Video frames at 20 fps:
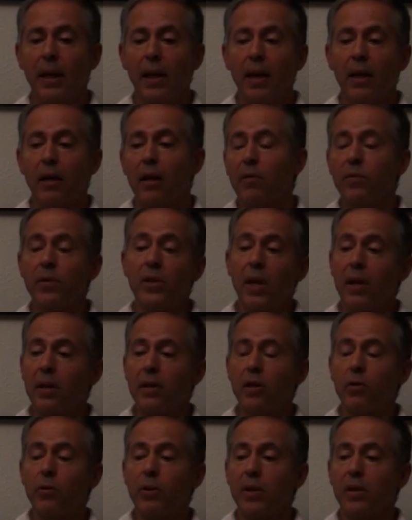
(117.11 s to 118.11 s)
and all of a sudden,
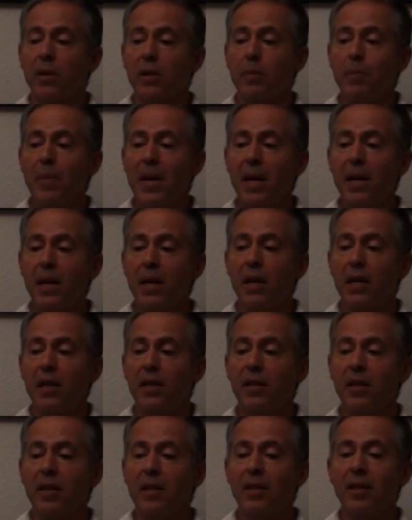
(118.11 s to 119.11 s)
to his dismay, he
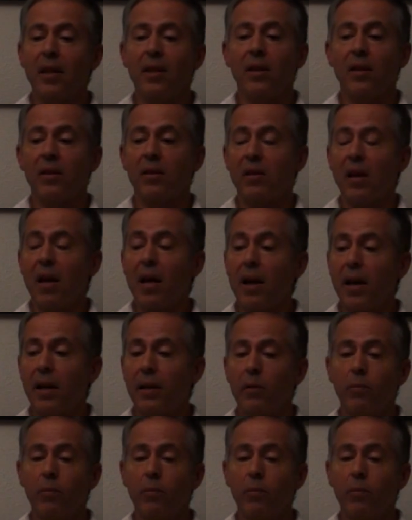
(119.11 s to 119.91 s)
sees that the sign